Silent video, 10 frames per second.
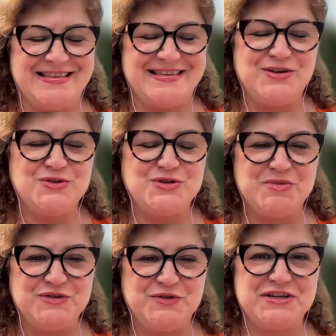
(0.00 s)
Thank you so
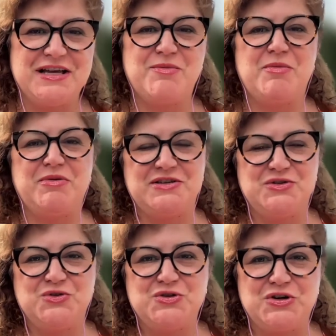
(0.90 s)
much for your time. A pleasure
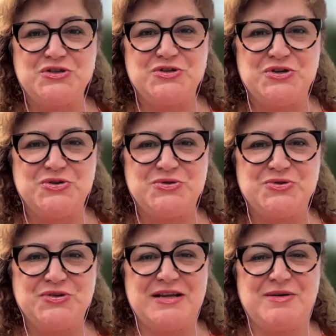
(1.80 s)
to talk to you,
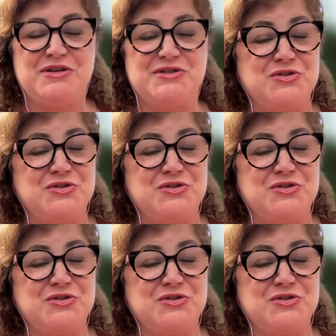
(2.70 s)
and a pleasure